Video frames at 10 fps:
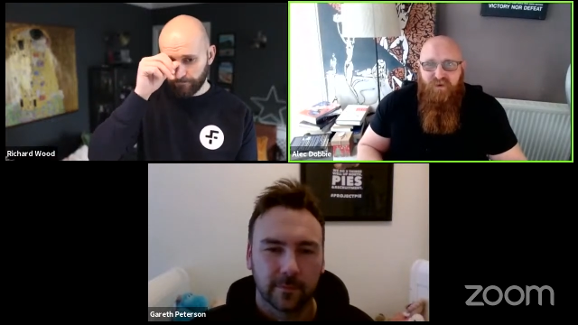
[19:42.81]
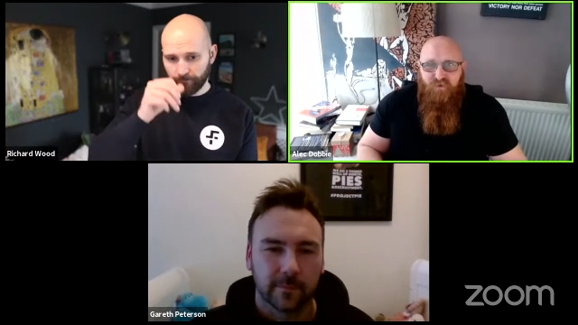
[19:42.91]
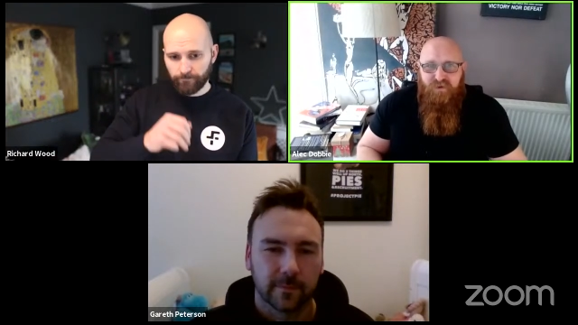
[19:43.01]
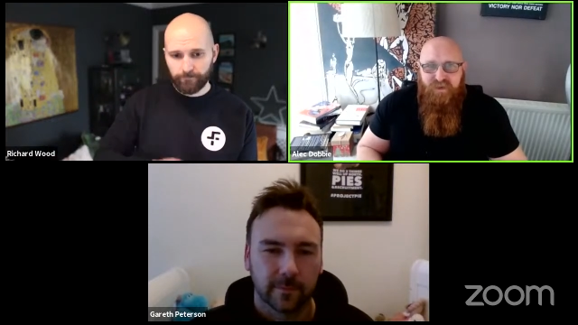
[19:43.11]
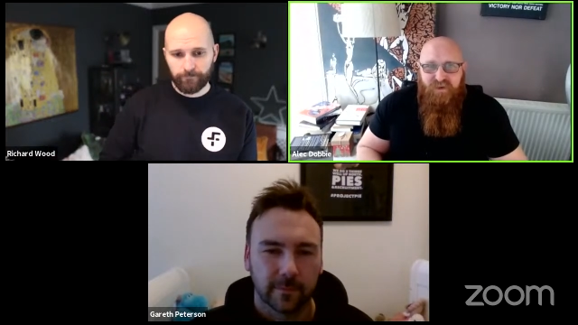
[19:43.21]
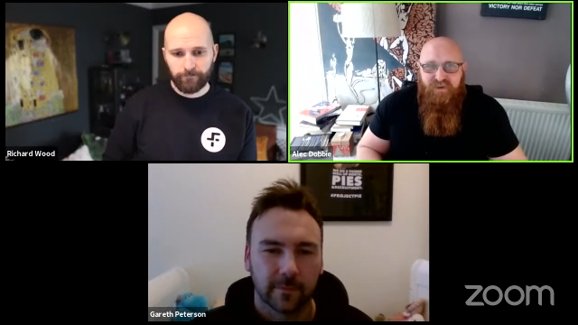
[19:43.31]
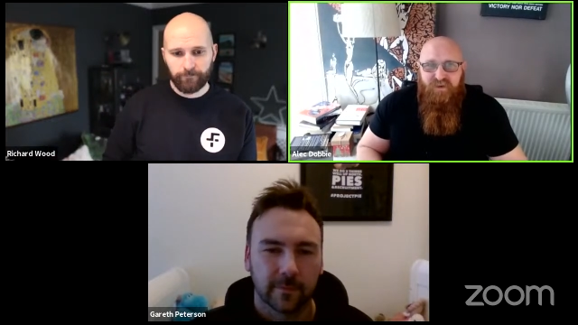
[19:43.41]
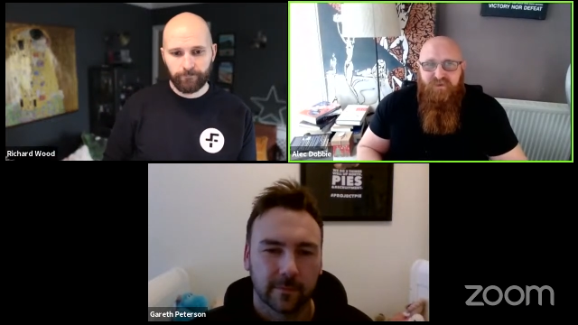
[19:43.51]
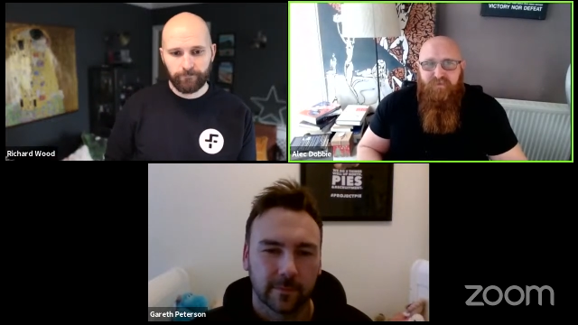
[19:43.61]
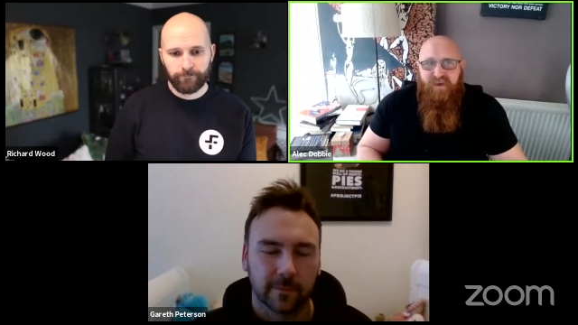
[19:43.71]
Speaker 1: What's it going to
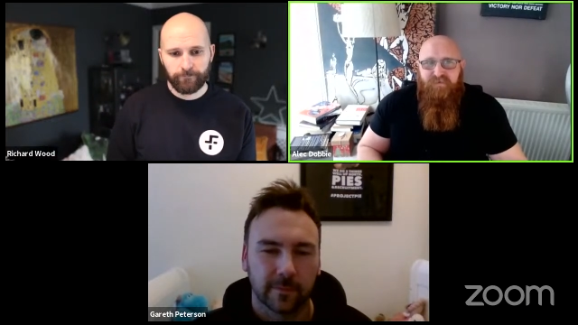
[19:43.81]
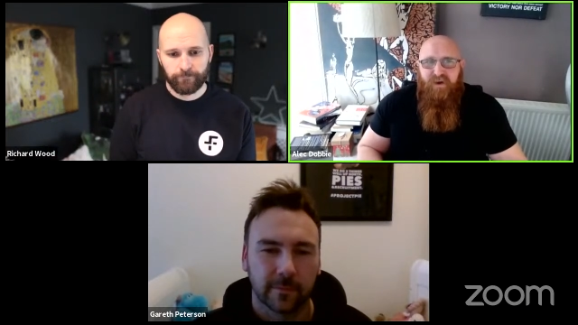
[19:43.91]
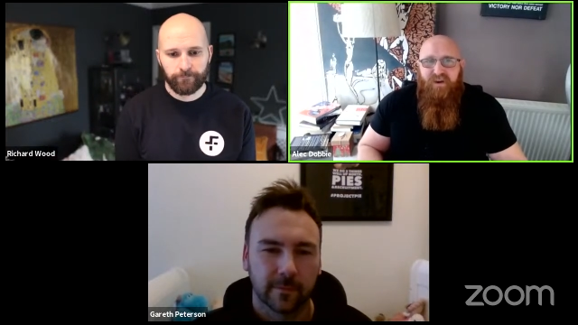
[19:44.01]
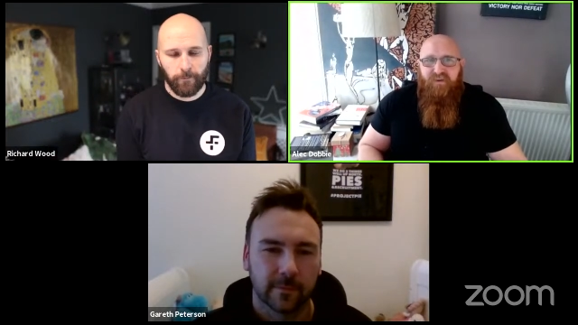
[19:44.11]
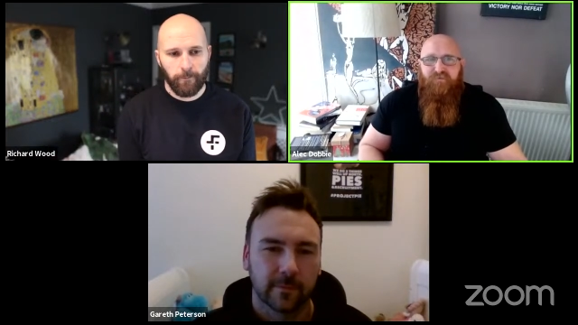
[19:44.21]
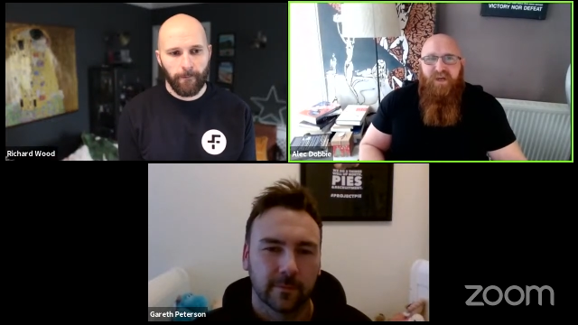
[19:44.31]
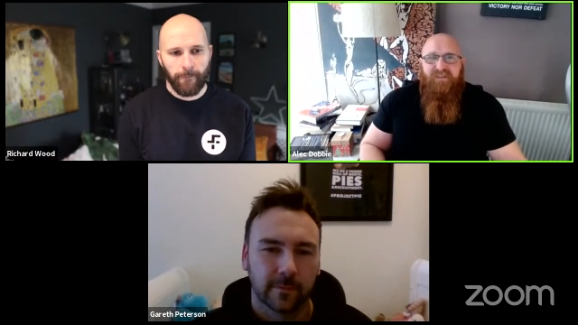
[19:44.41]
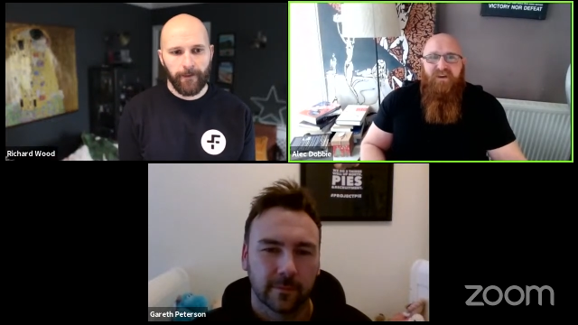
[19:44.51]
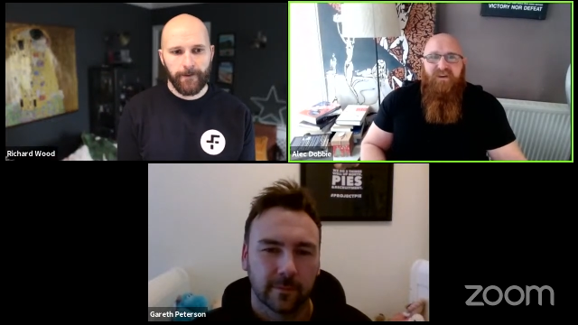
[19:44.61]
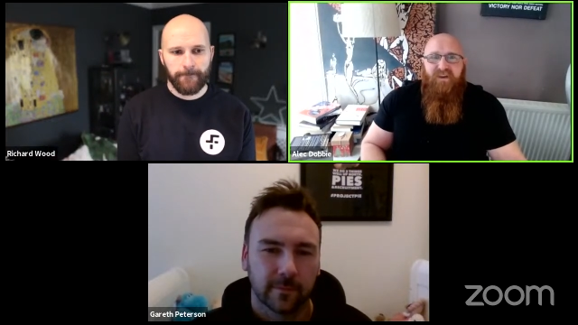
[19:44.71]
do that makes my life
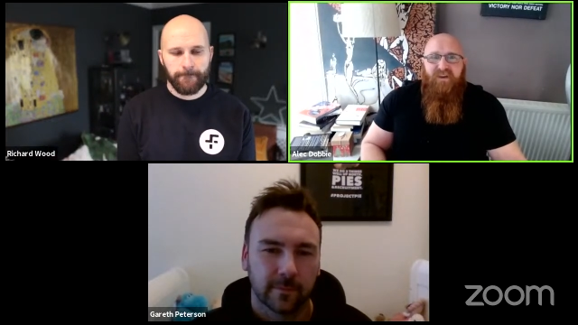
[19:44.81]
better?